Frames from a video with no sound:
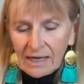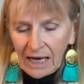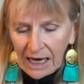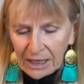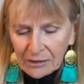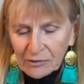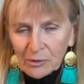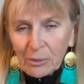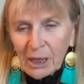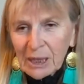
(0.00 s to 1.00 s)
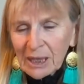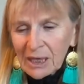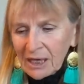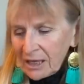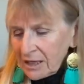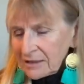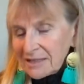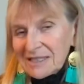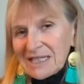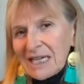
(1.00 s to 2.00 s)
Hi everybody.
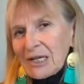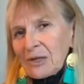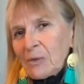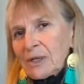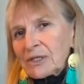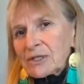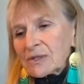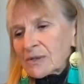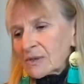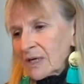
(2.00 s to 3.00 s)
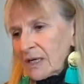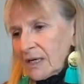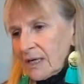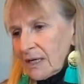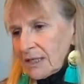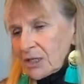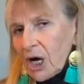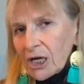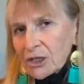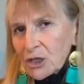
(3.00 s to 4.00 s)
Today I want to
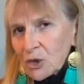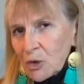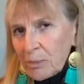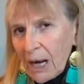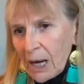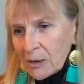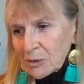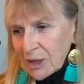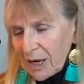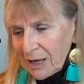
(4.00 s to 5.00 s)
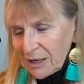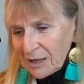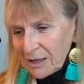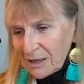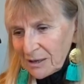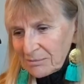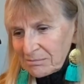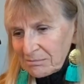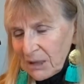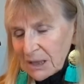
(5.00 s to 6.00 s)
talk to you about
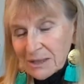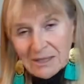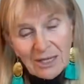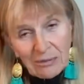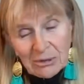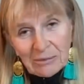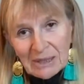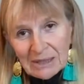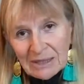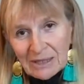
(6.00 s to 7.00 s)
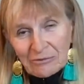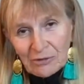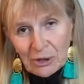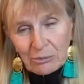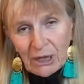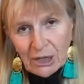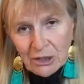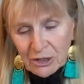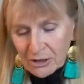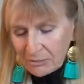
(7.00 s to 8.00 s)
a supplement that I'm very
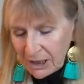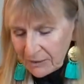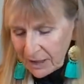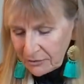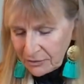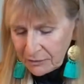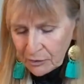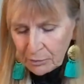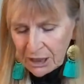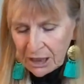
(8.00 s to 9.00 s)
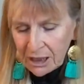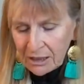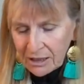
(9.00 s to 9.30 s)
passionate about. I've never been